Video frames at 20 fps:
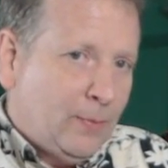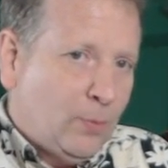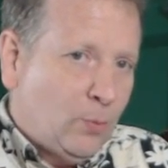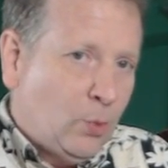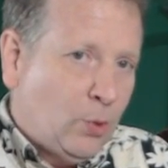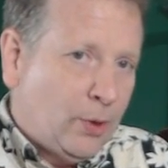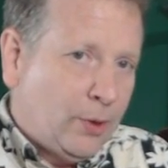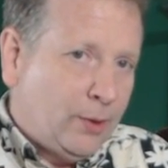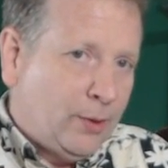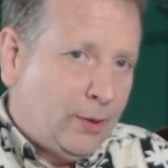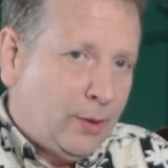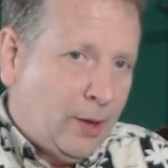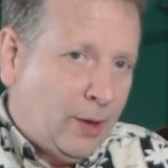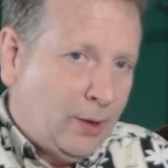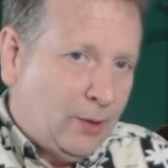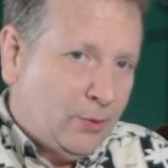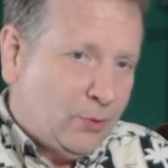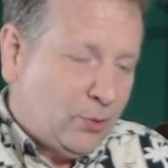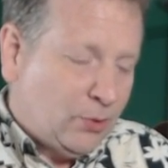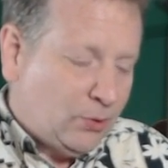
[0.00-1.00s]
1 and
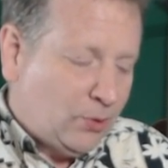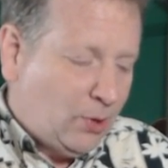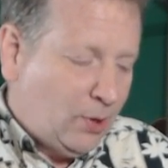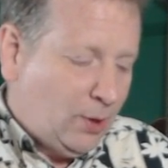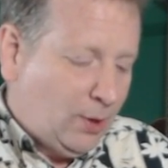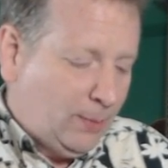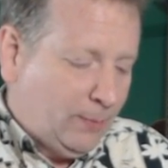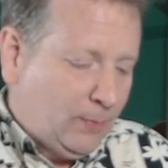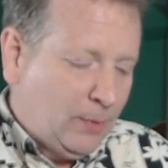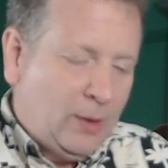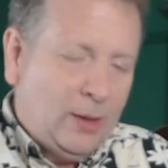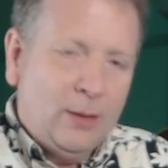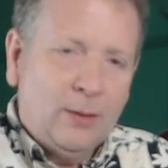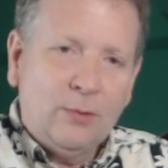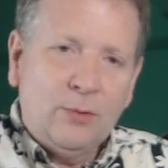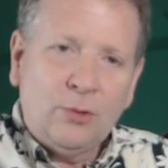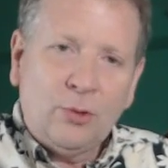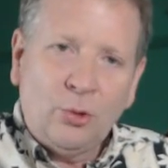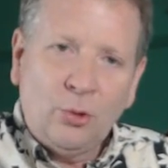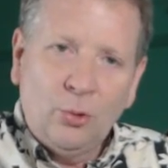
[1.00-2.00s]
8 is the same.
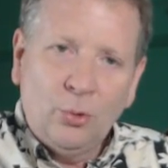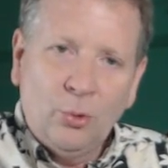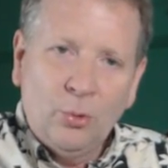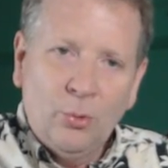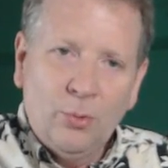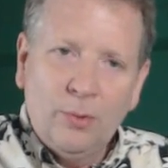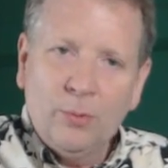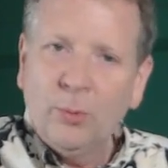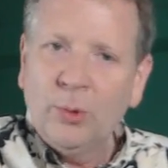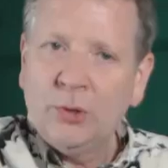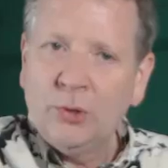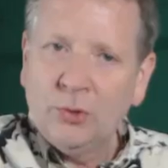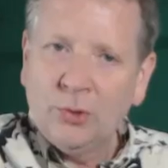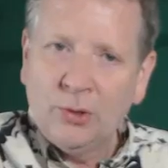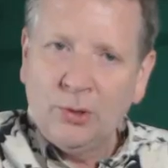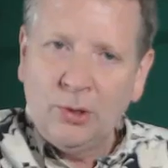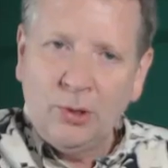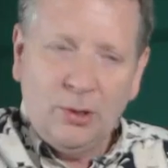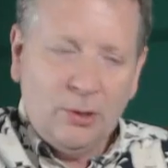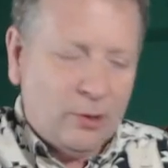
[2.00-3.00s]
2, which is
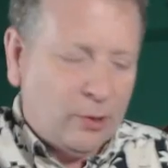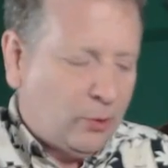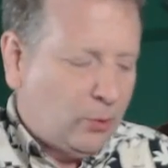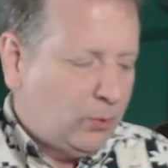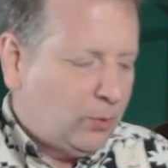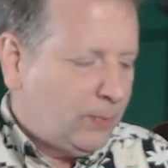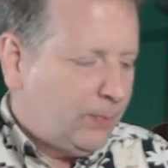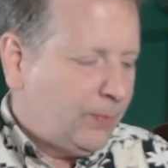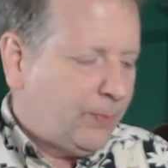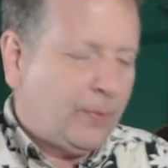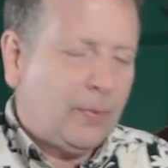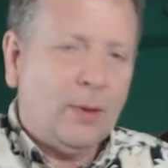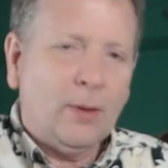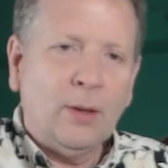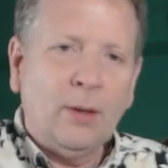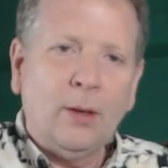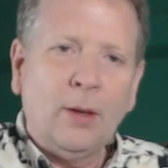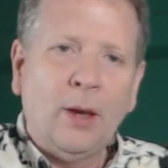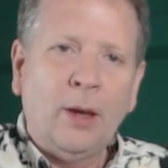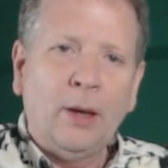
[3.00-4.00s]
a D note,
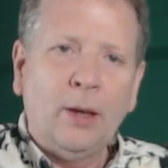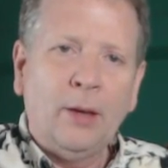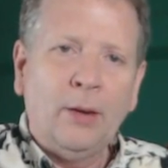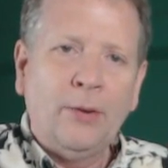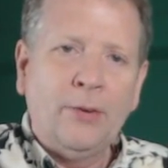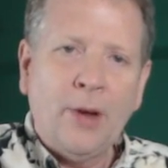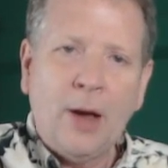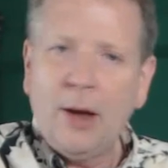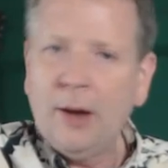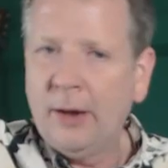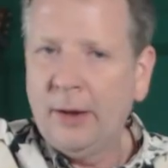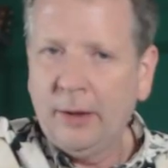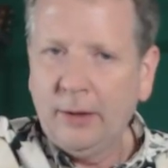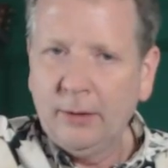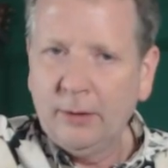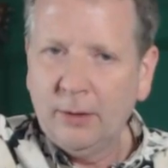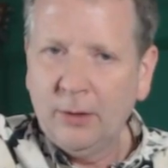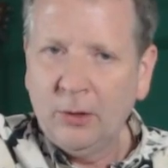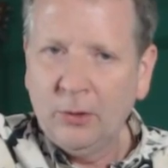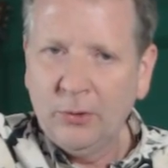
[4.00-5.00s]
and 9
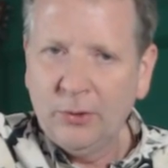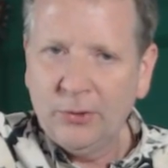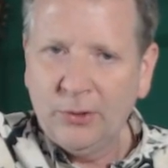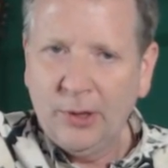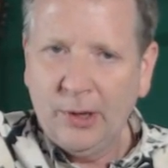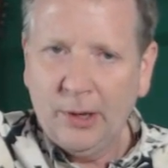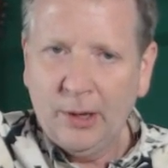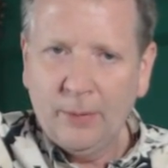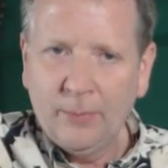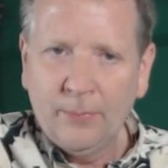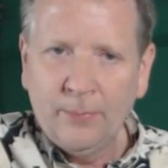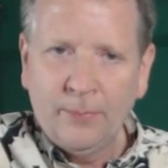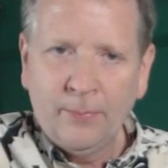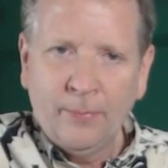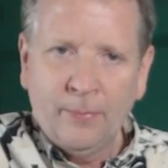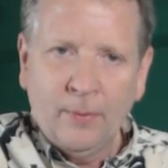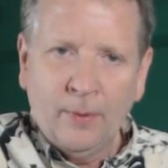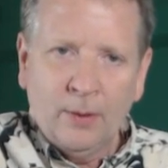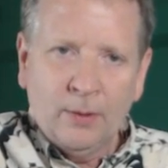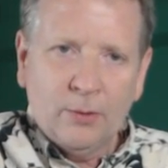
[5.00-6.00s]
are the same.
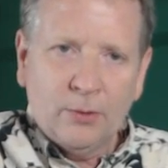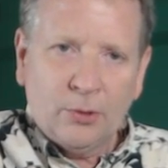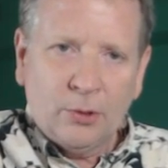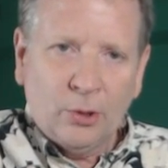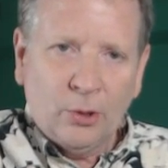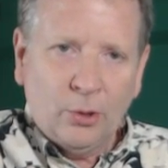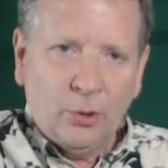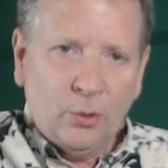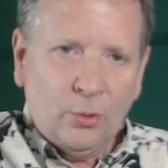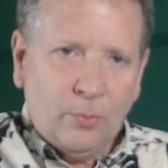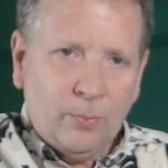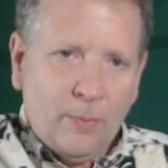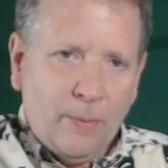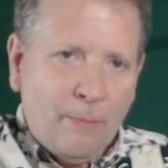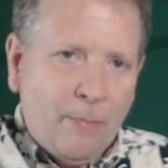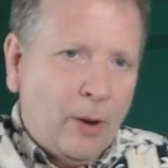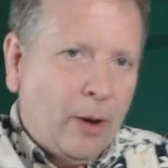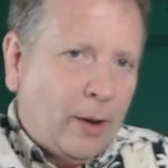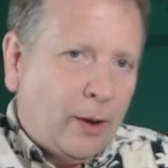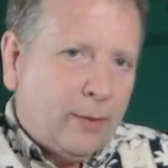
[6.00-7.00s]
So,
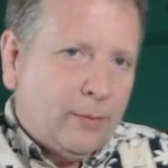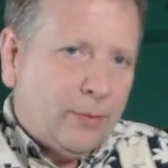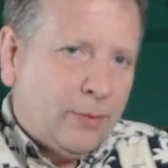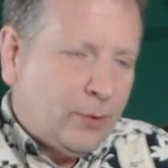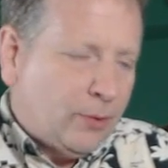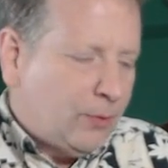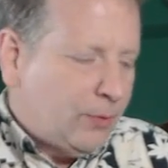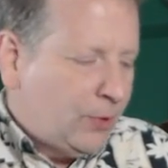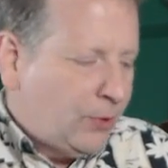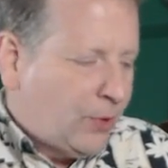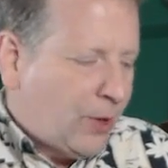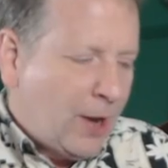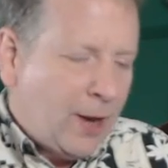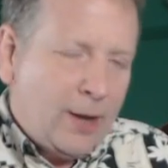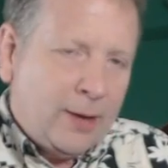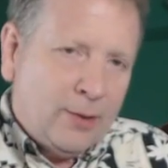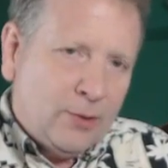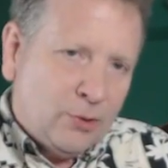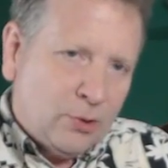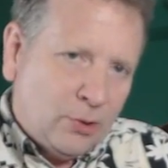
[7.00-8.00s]
but the
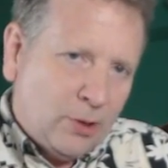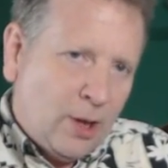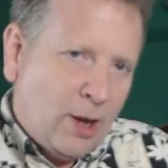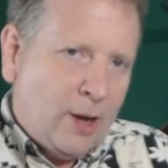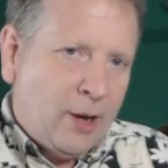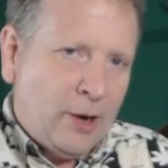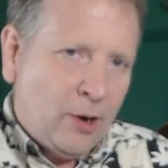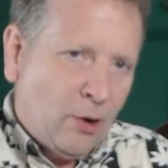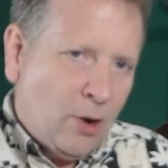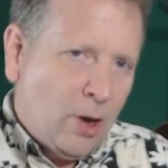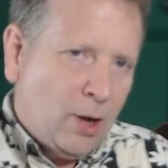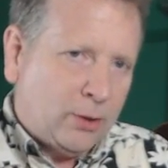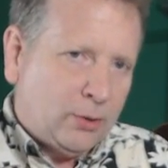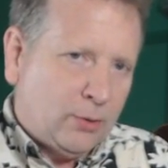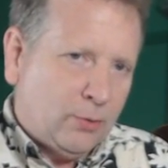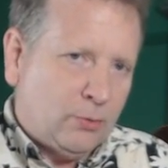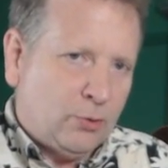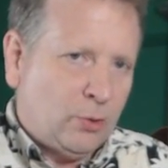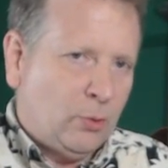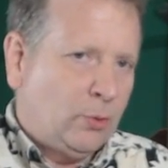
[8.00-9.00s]
9 is in the higher
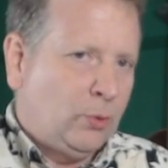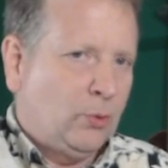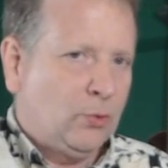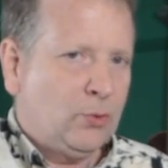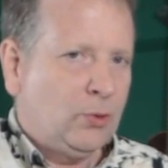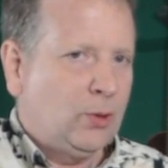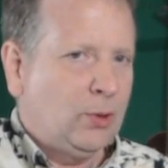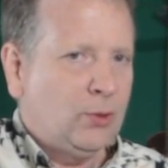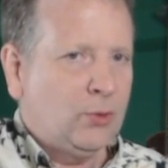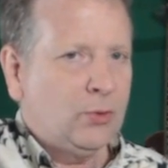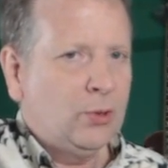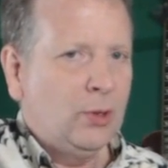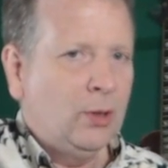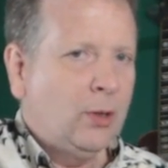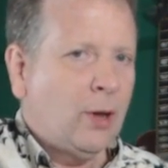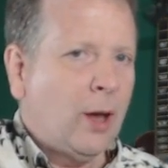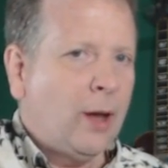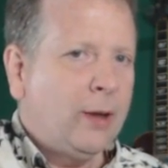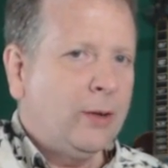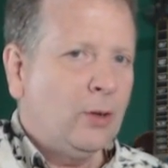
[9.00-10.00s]
octave. So when you see a
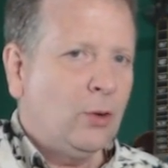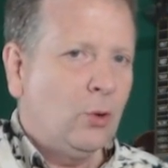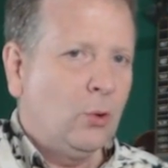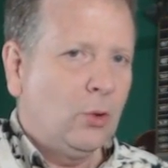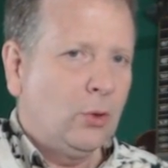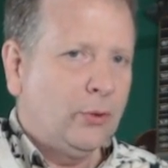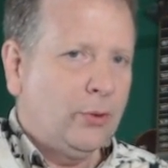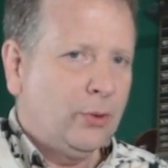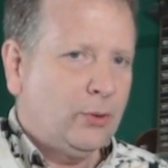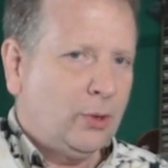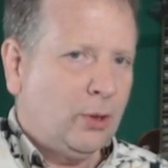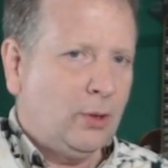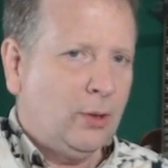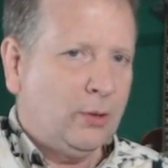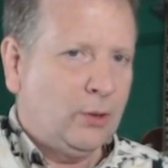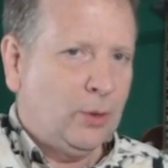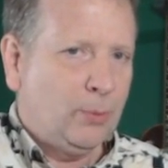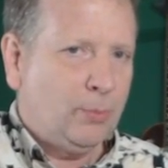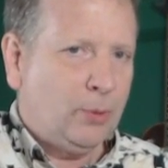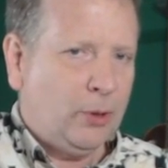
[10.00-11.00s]
C9 chord, they're
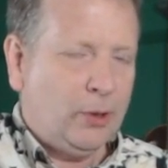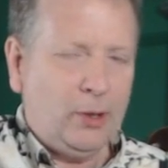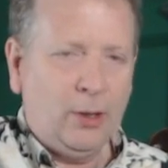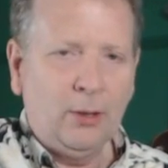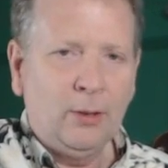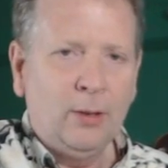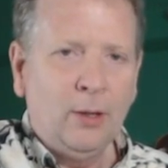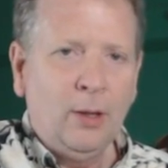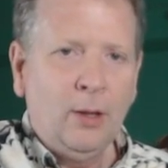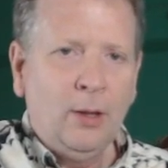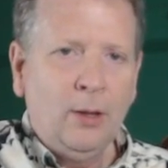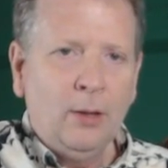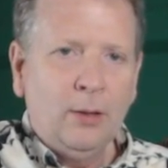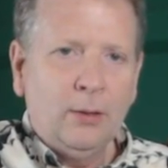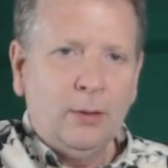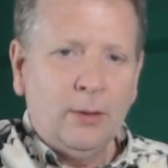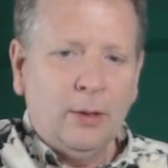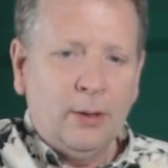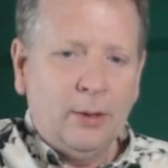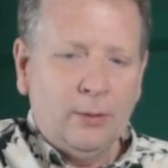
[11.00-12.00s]
telling you to play,
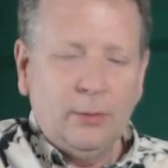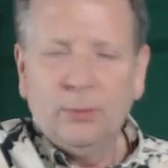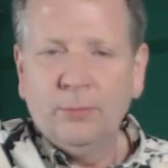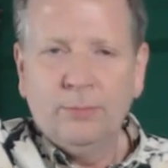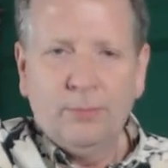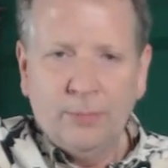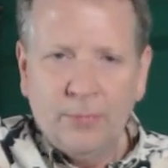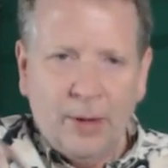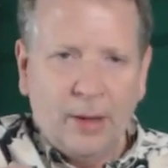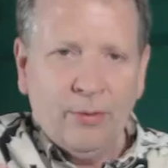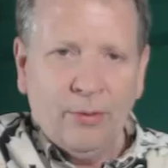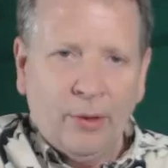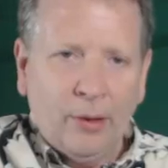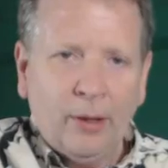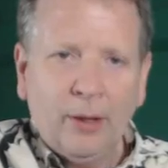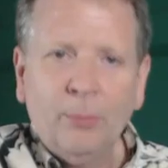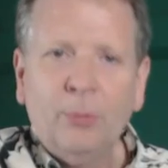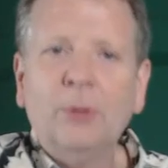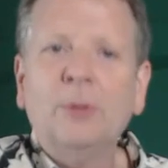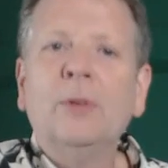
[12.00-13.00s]
not
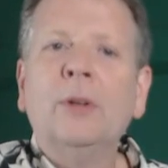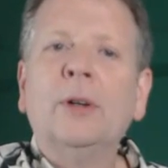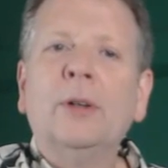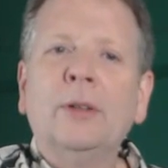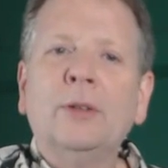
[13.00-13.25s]
they, but